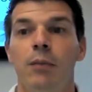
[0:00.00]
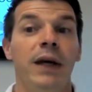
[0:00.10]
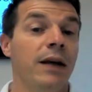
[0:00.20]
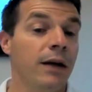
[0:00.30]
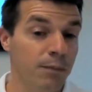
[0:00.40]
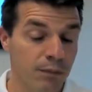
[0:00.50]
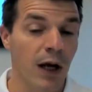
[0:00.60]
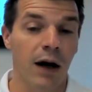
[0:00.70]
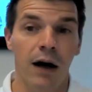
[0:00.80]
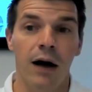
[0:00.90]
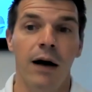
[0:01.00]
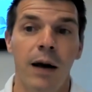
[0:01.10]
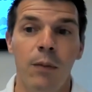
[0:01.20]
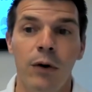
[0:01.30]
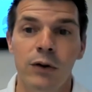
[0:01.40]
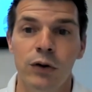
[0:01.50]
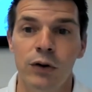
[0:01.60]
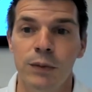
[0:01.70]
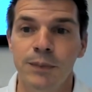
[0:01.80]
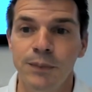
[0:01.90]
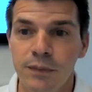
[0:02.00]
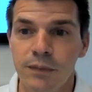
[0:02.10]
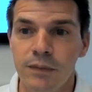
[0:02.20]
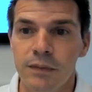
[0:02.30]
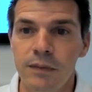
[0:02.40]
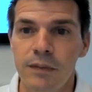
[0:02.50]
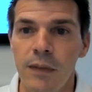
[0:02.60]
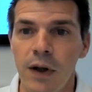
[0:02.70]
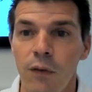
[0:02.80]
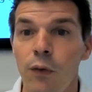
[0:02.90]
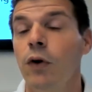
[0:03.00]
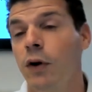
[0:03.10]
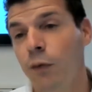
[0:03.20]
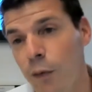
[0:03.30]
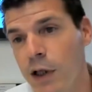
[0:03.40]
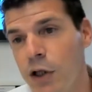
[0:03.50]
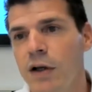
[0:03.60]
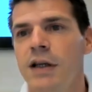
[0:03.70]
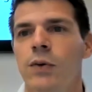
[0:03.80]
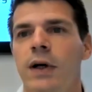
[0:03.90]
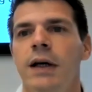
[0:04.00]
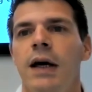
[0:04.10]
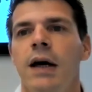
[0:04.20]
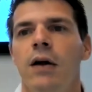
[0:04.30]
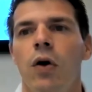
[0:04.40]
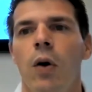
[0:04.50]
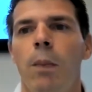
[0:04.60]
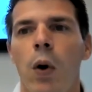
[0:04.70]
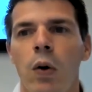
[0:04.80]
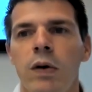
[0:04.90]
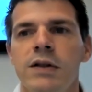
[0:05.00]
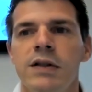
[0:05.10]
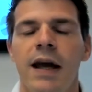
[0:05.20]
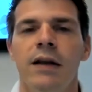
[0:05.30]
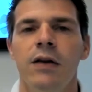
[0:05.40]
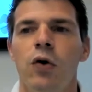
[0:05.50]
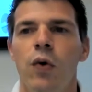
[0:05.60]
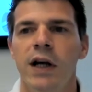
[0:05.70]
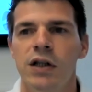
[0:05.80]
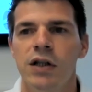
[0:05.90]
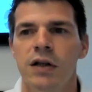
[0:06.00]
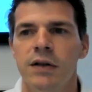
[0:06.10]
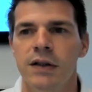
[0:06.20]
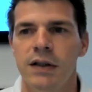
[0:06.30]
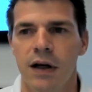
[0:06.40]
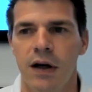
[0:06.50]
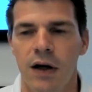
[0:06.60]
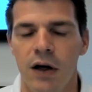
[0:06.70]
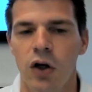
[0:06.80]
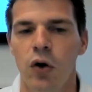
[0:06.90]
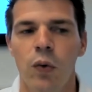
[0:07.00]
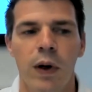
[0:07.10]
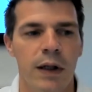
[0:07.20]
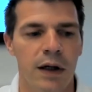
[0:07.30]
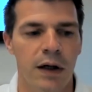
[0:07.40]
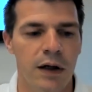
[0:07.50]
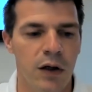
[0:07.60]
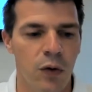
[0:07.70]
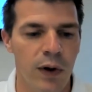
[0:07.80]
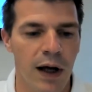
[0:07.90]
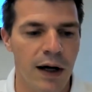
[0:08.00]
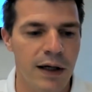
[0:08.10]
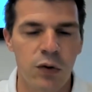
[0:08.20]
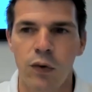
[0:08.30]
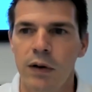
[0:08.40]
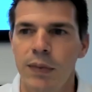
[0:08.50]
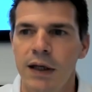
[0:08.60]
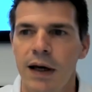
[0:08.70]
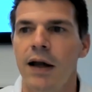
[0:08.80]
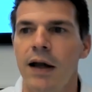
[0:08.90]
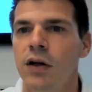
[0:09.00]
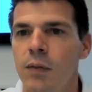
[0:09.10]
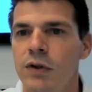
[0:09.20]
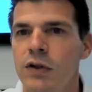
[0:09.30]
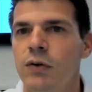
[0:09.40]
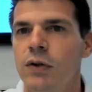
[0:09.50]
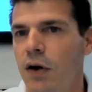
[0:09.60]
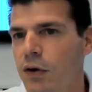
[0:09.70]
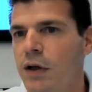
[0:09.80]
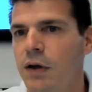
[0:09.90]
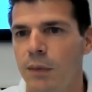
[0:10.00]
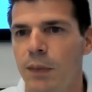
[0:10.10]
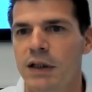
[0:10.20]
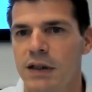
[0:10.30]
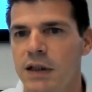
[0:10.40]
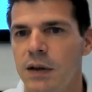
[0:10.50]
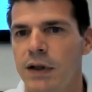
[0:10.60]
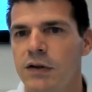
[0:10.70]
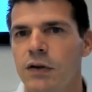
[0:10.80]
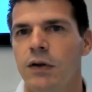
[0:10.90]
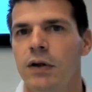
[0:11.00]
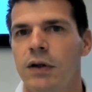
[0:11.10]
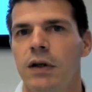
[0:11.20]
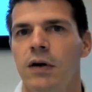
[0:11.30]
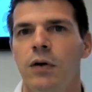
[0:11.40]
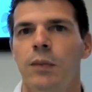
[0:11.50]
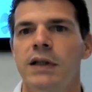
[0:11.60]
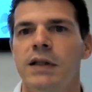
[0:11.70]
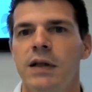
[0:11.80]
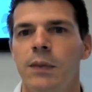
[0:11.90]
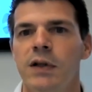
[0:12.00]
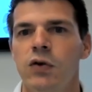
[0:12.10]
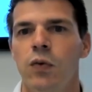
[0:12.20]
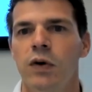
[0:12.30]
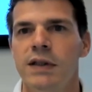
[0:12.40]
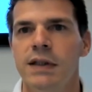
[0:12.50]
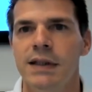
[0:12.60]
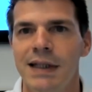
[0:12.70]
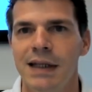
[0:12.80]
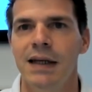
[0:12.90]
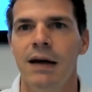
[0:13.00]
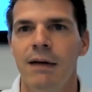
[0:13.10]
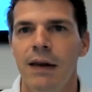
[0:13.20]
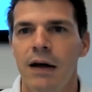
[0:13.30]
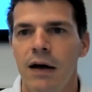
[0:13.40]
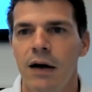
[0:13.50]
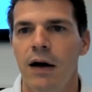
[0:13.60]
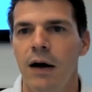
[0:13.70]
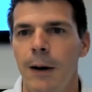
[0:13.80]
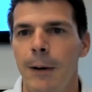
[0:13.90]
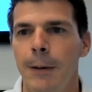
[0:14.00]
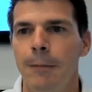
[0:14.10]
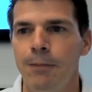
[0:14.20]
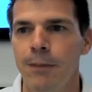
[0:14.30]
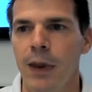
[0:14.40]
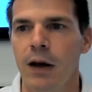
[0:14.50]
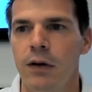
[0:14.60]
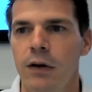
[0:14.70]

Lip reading: be able to do. For your information as well, the polls and the questions you will ask will be anonymous to the other participants. So the other participants won't see the